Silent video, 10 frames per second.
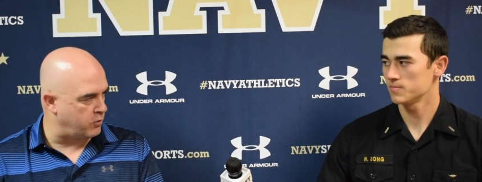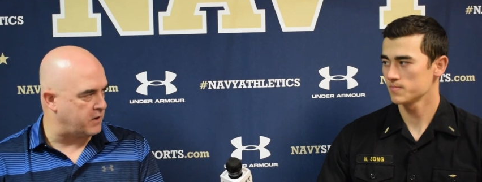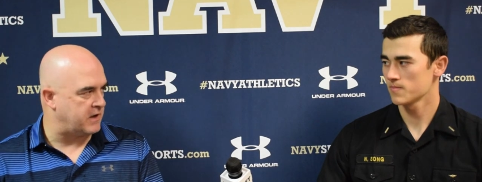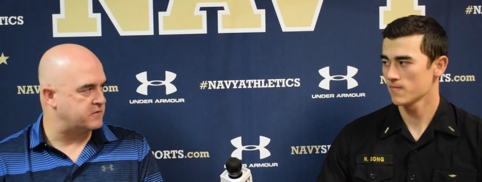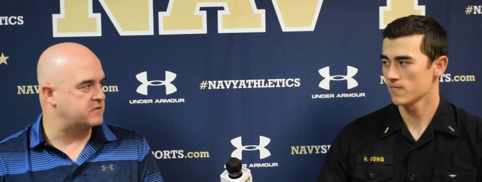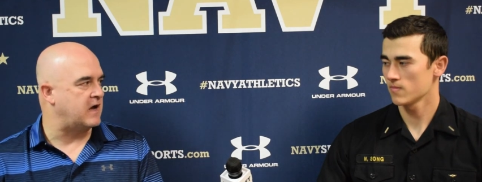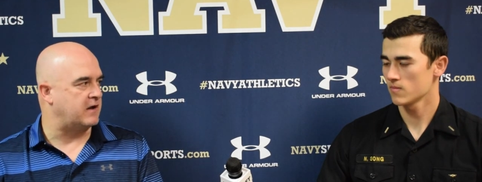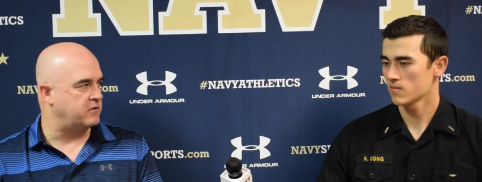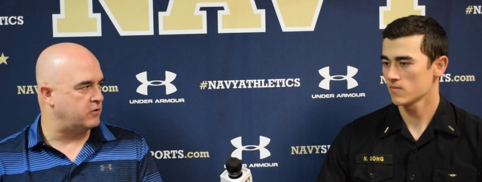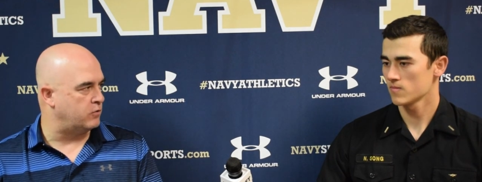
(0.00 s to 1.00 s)
Speaker 1: what has
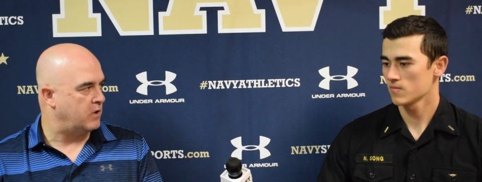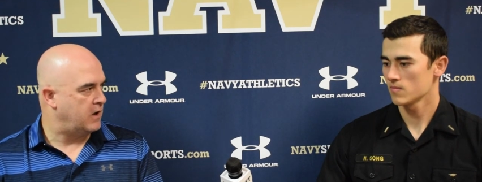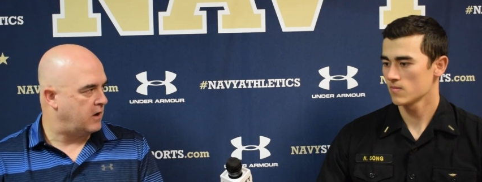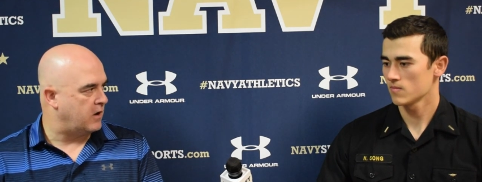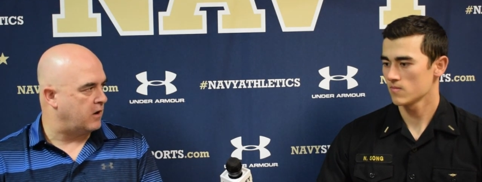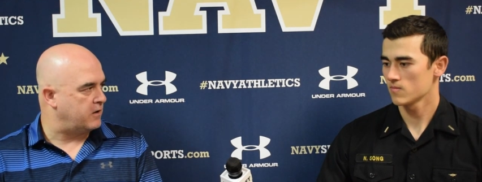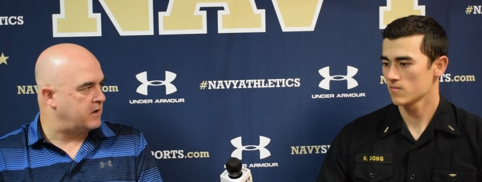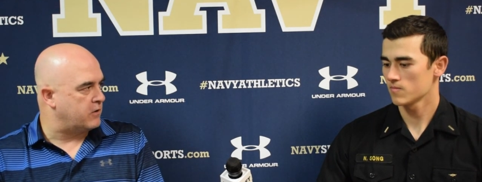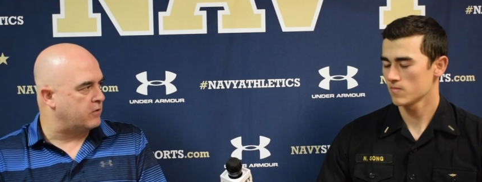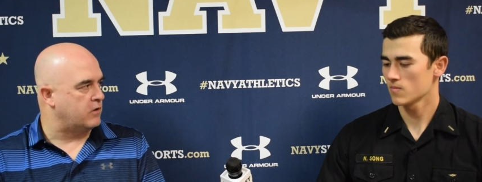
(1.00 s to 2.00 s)
gotten you uh,
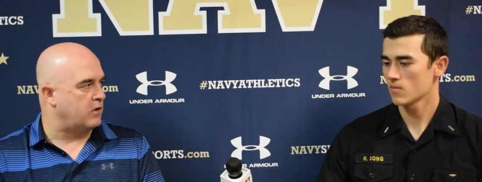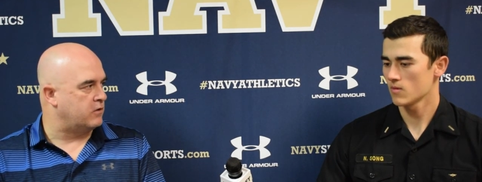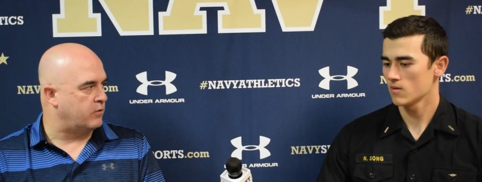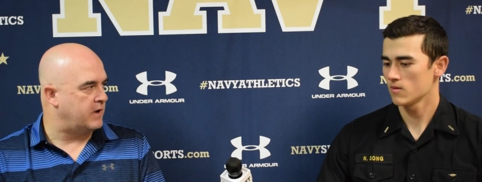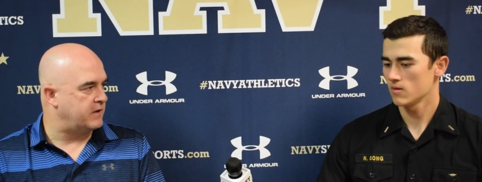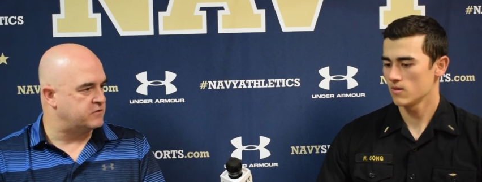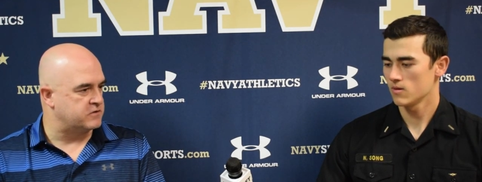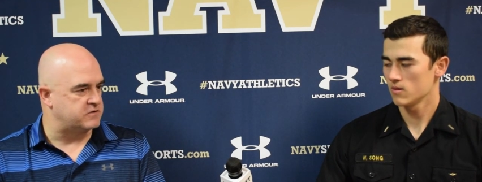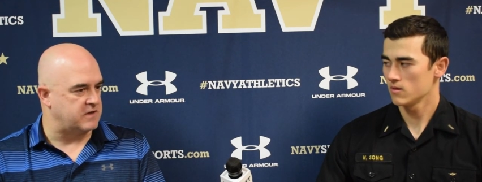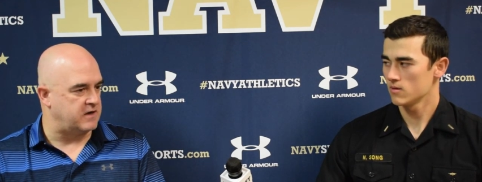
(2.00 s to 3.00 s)
here along the way and
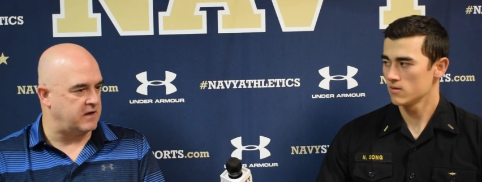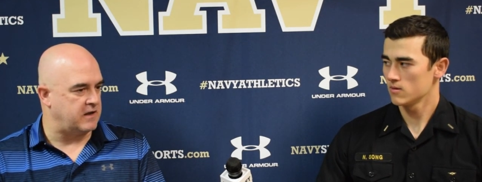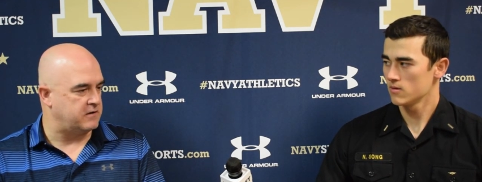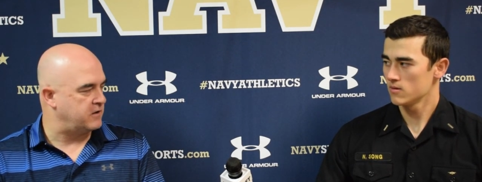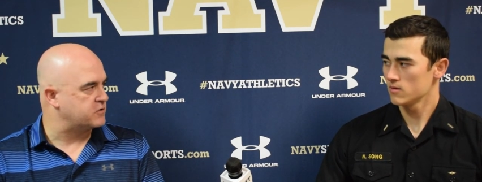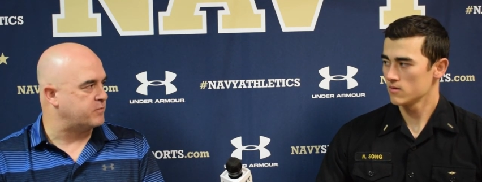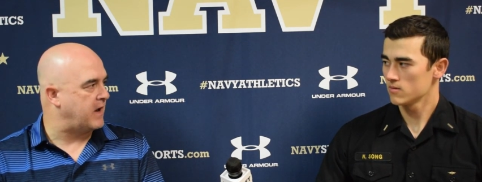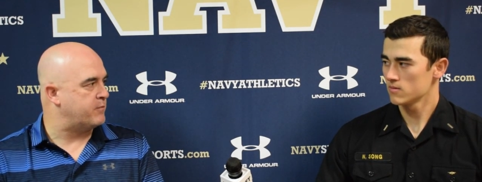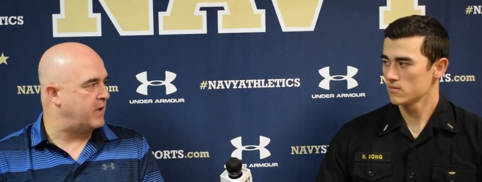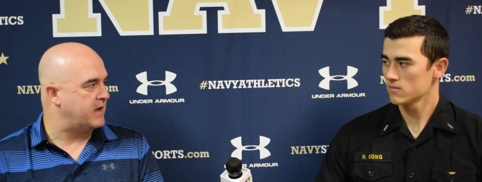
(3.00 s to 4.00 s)
just said, hey, here's
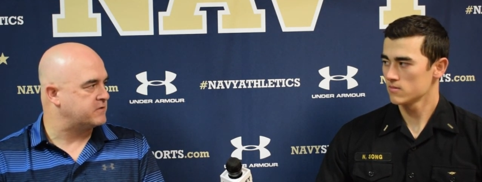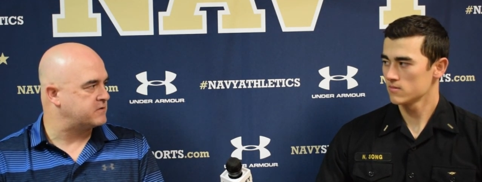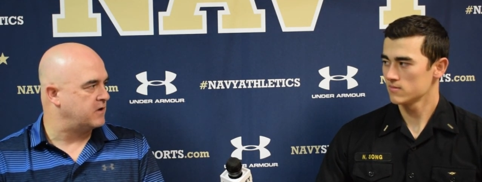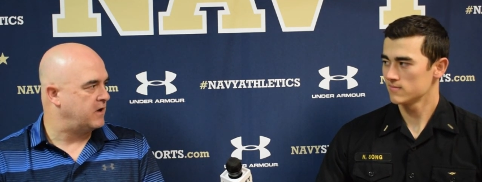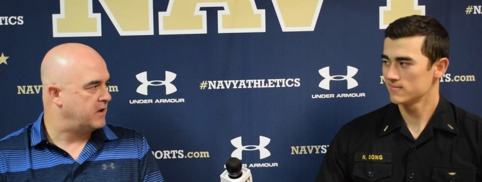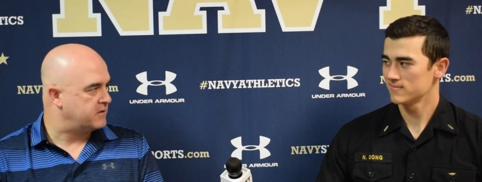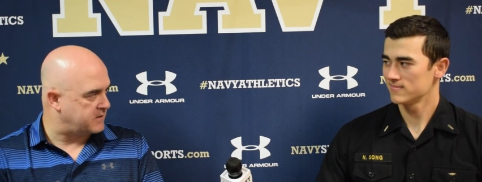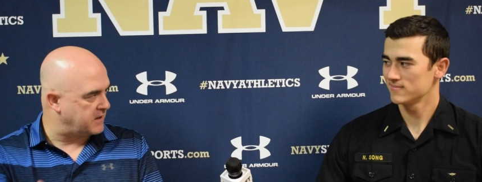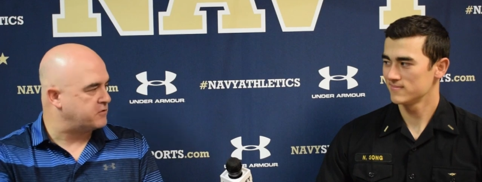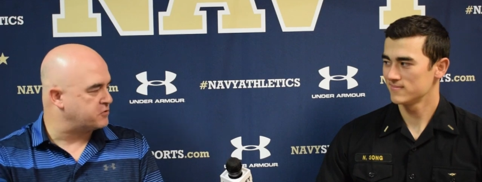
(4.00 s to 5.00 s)
my best,
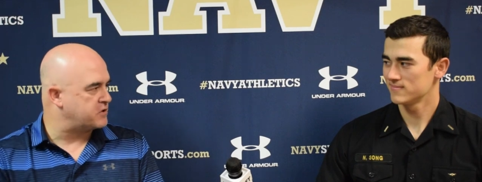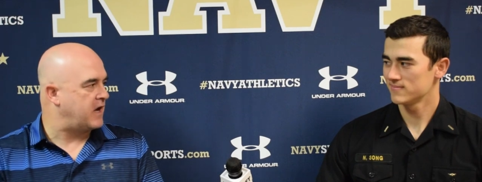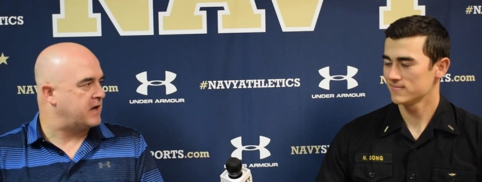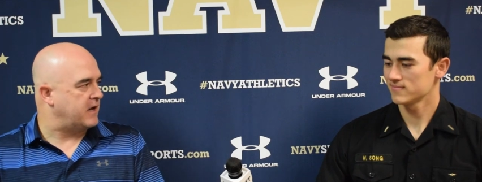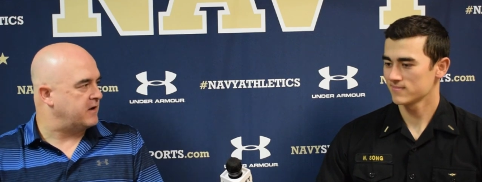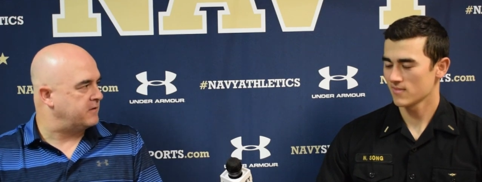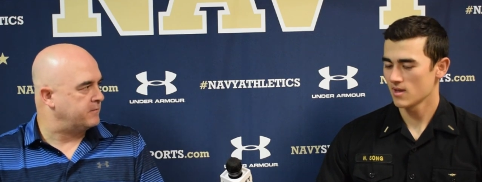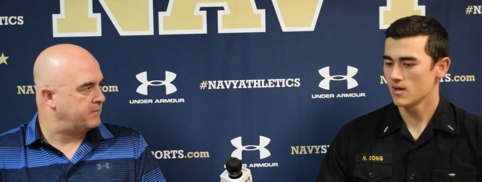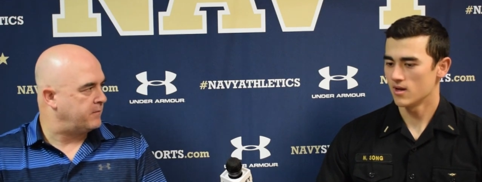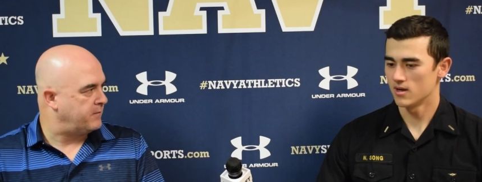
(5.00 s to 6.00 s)
take your shot at it?
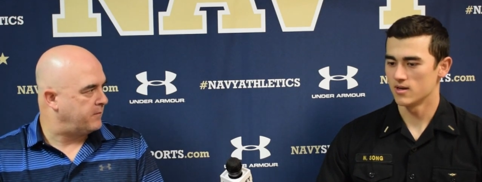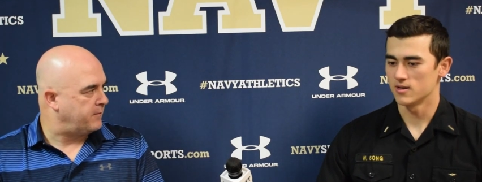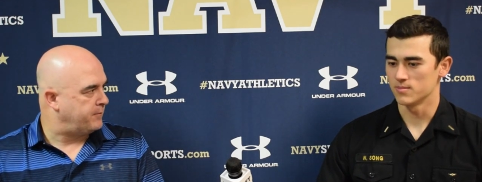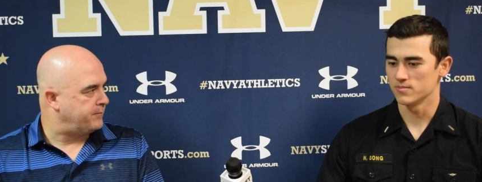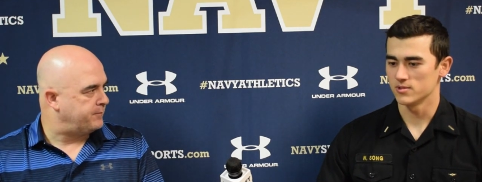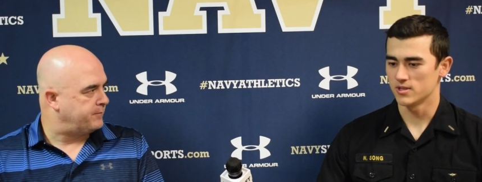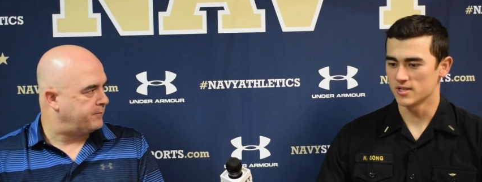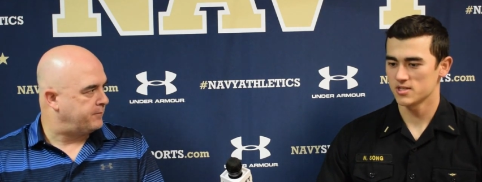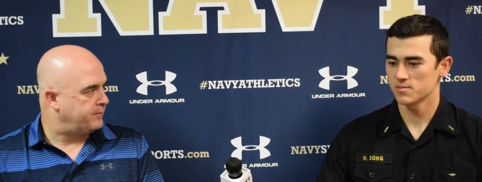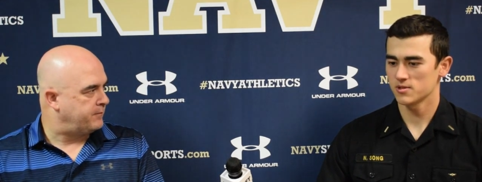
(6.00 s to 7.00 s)
Speaker 2: Um,
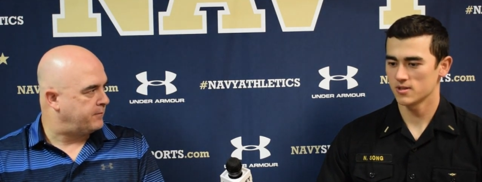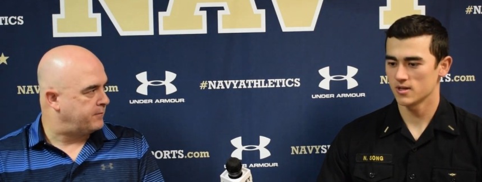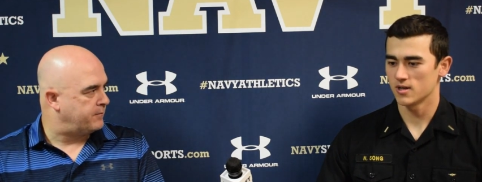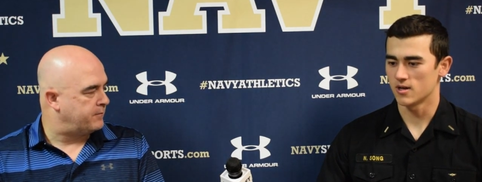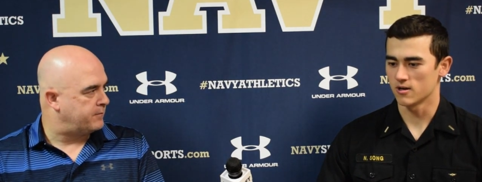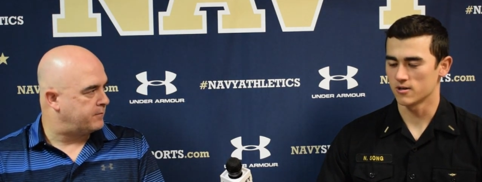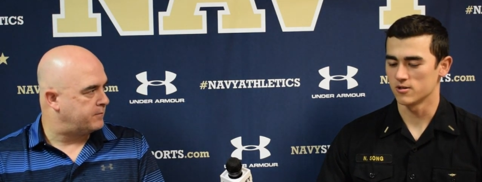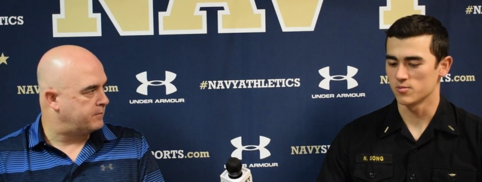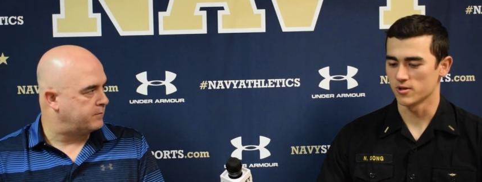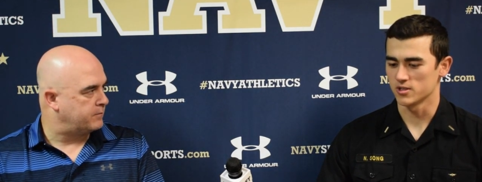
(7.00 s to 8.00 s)
that's something uh, our
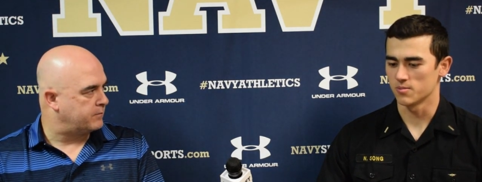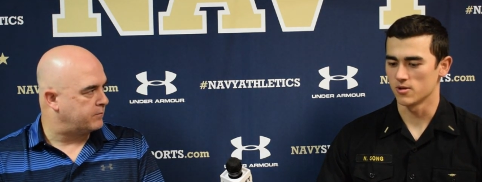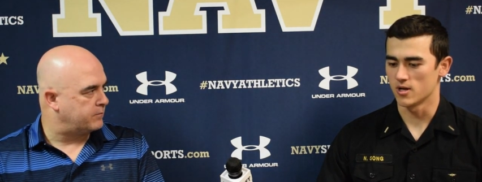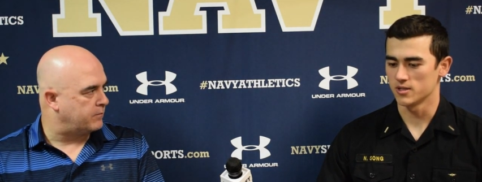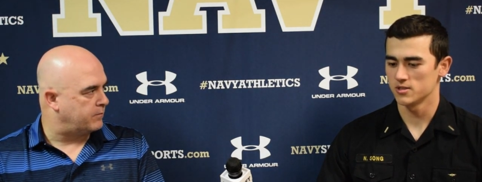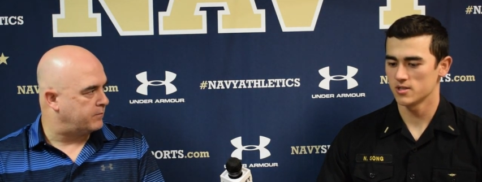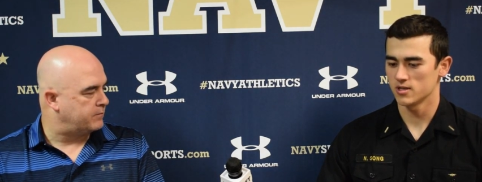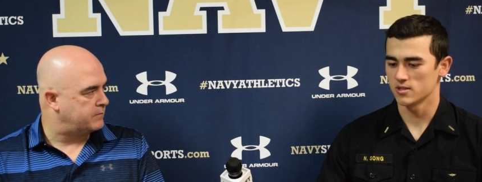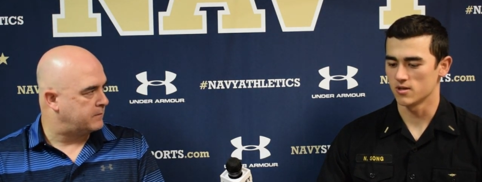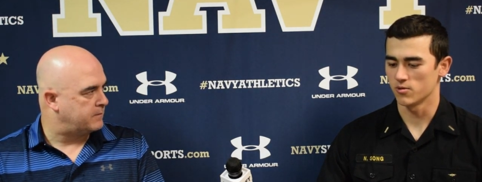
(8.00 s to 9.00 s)
coach brings up a lot. He
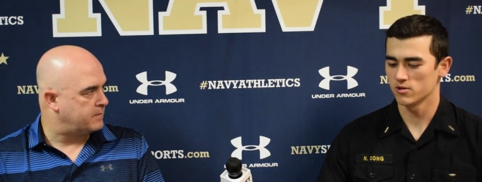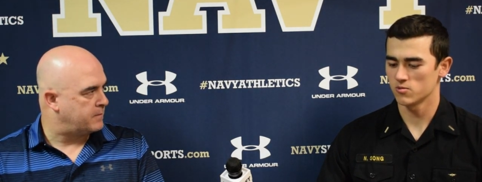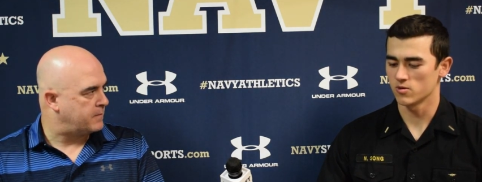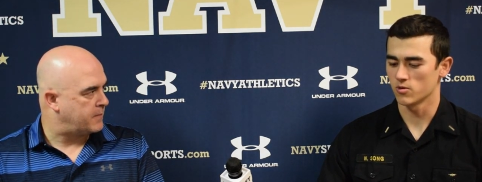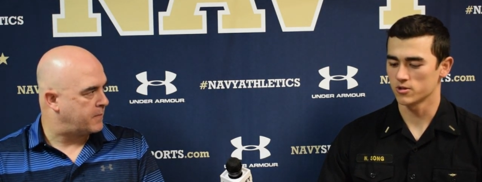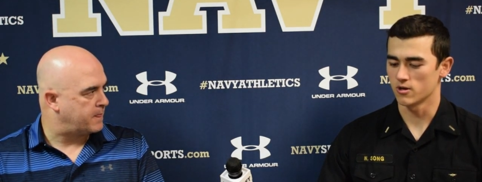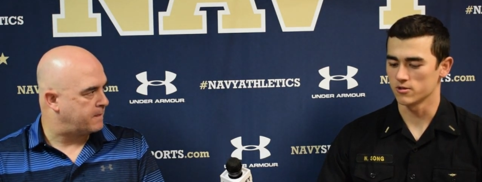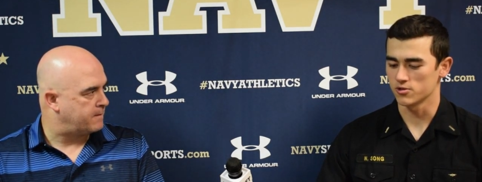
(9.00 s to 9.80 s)
says uh, we always want to work to our